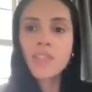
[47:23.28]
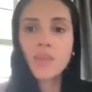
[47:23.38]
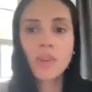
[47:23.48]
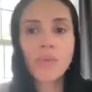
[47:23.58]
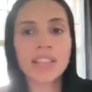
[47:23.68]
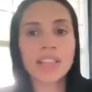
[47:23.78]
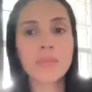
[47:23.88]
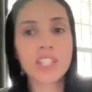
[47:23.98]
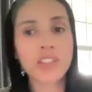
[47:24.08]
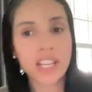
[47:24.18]
we want
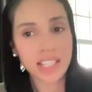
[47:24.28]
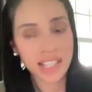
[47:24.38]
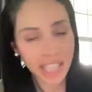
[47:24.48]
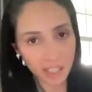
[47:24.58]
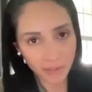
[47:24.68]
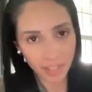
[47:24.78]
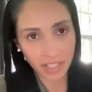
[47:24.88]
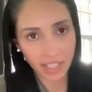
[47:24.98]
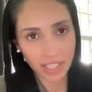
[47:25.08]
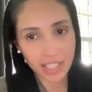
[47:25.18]
them to trust their
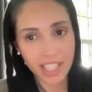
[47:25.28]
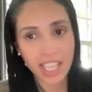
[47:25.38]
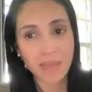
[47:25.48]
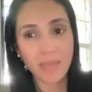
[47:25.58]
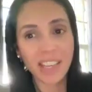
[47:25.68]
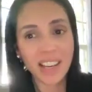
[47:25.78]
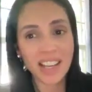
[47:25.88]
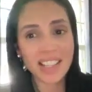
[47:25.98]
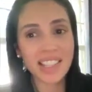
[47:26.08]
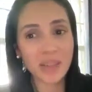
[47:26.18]
feelings
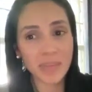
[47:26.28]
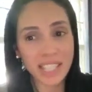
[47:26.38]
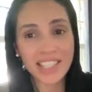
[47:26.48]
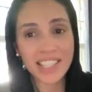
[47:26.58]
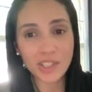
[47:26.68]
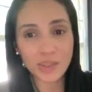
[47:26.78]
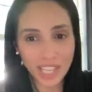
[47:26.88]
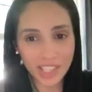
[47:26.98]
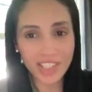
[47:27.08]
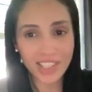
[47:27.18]
because they'll be in
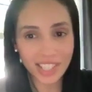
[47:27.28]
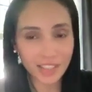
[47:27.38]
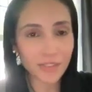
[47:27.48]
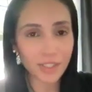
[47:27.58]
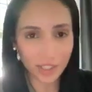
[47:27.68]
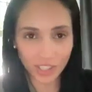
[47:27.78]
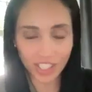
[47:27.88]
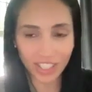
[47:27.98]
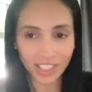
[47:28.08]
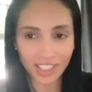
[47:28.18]
situations in the
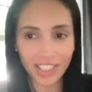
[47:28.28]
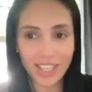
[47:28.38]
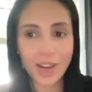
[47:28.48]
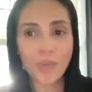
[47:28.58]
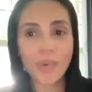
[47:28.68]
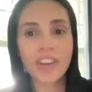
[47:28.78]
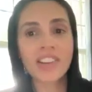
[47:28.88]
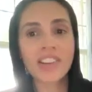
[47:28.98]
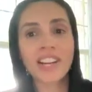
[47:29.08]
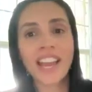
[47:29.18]
future where
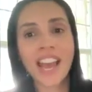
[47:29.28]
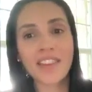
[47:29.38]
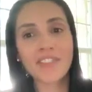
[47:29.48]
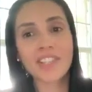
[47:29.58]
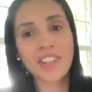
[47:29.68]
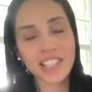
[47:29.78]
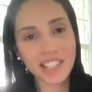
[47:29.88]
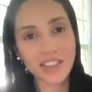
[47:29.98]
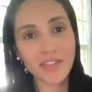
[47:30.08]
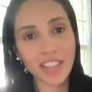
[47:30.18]
they're going to have to
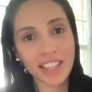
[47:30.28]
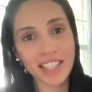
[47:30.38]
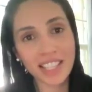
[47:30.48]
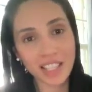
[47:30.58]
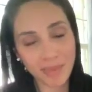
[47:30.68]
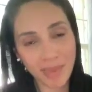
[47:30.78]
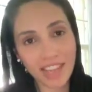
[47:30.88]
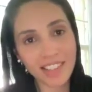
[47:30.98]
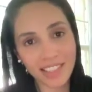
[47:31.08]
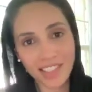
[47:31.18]
trust their feelings to
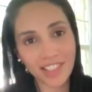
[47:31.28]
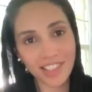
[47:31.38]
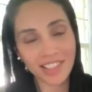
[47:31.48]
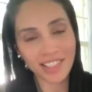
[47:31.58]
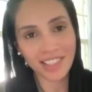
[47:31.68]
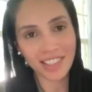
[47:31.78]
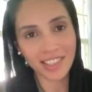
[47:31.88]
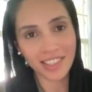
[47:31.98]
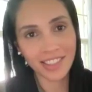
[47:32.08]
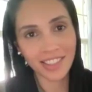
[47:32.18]
make decisions.
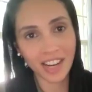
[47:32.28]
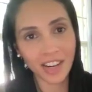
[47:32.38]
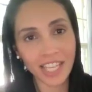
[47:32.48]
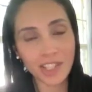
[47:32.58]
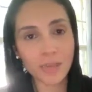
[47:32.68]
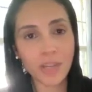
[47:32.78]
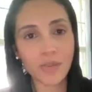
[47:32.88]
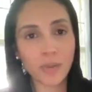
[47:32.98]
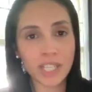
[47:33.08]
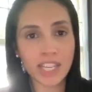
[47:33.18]
All right. So, but
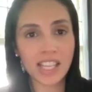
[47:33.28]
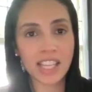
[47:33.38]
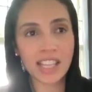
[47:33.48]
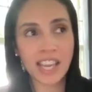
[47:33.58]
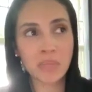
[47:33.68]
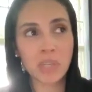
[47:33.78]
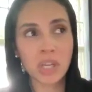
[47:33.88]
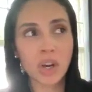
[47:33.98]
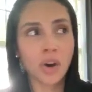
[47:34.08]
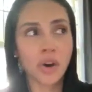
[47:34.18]
if we're telling them,
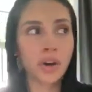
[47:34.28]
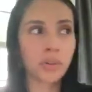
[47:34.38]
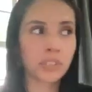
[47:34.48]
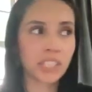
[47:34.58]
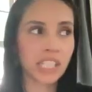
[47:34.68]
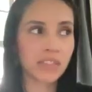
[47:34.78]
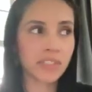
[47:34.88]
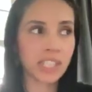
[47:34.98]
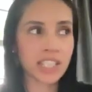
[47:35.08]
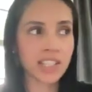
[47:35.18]
oh, their
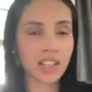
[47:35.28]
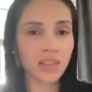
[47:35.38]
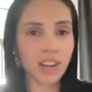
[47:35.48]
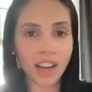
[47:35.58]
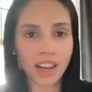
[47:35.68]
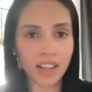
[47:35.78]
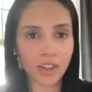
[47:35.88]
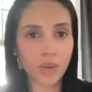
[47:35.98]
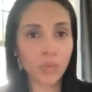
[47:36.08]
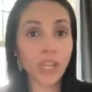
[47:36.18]
feelings are wrong,
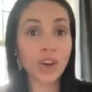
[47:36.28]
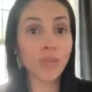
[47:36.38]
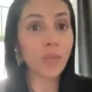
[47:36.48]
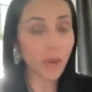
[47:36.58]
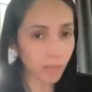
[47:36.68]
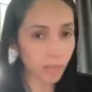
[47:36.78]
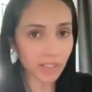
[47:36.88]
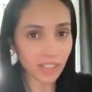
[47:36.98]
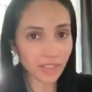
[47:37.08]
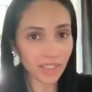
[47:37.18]
or we know more
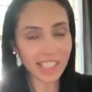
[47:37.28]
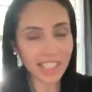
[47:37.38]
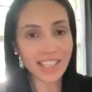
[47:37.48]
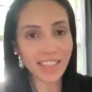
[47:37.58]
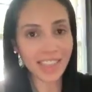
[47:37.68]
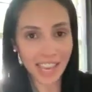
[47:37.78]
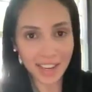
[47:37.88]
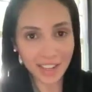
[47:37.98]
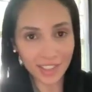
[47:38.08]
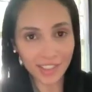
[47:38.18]
about their feelings than
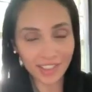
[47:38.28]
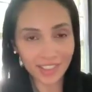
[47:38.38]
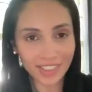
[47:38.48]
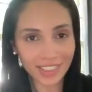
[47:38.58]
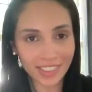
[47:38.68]
they do,